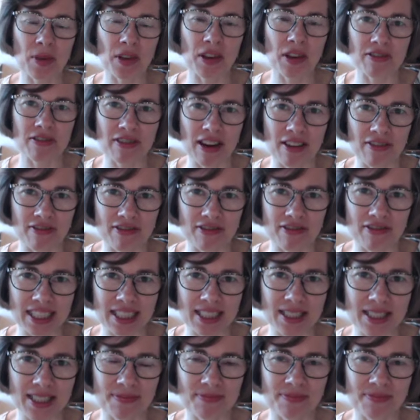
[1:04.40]
of
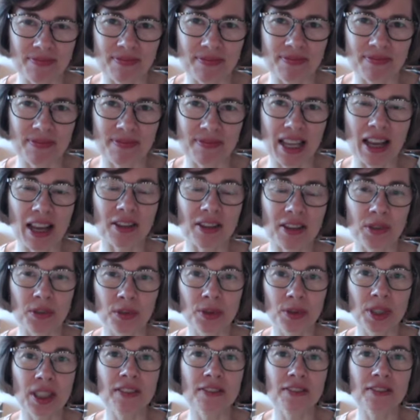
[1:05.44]
reference, how to
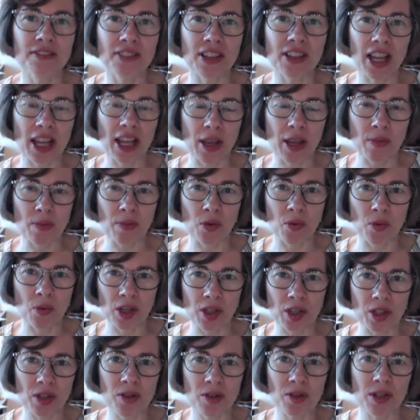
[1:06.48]
reframe what
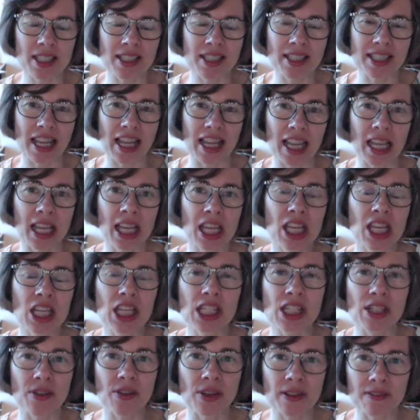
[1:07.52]
you are saying
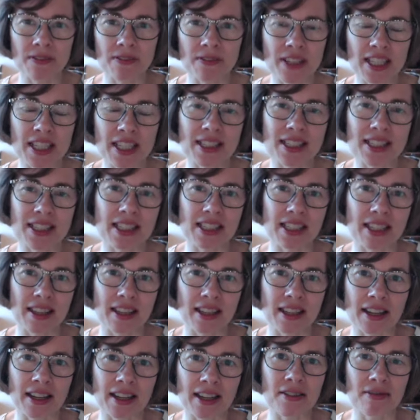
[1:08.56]
so it fits into
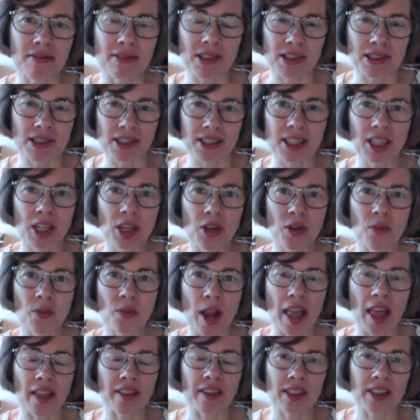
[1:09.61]
their world
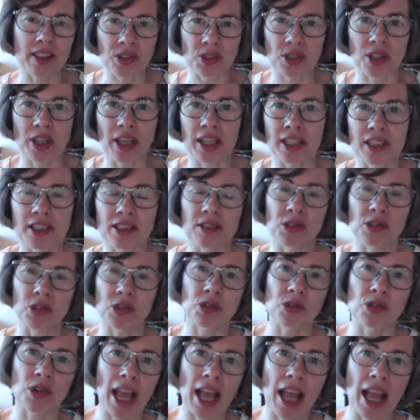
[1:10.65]
rather than trying to
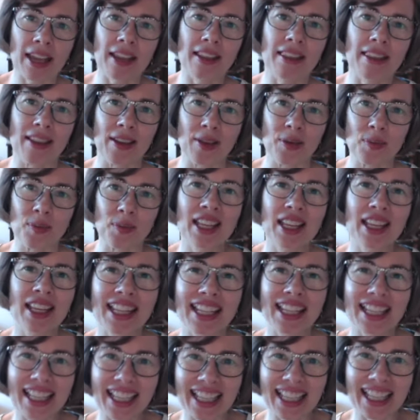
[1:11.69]
drag them
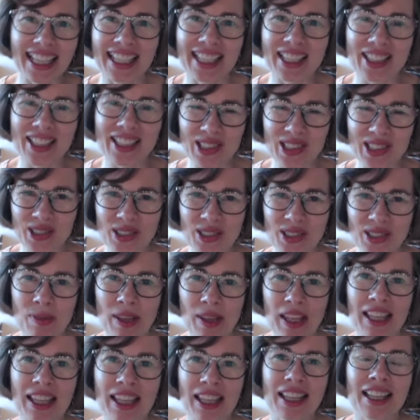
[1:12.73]
kicking and
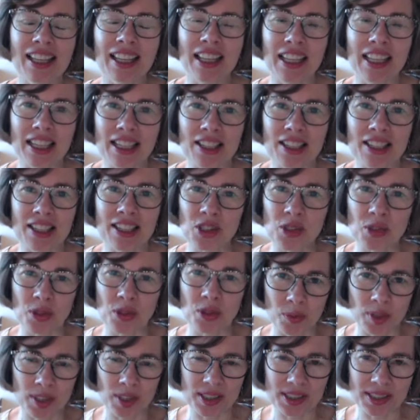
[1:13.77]
screaming into your
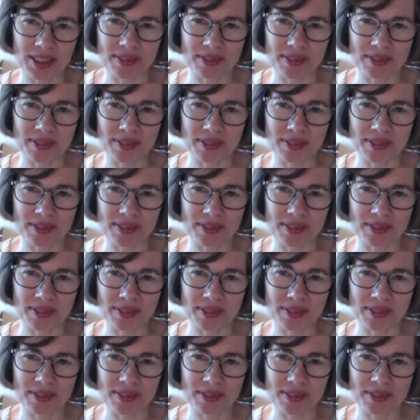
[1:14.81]
world.